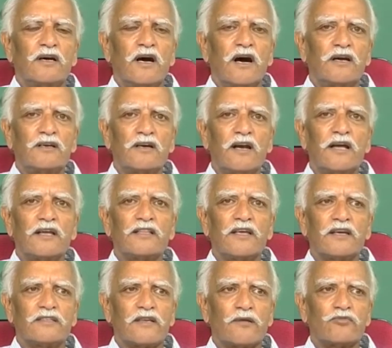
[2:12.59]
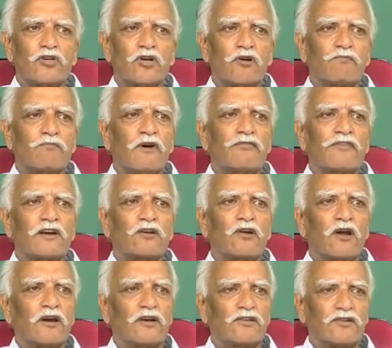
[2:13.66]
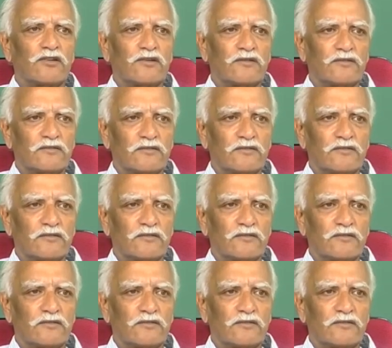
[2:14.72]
underlying the assumption of perfect knowledge.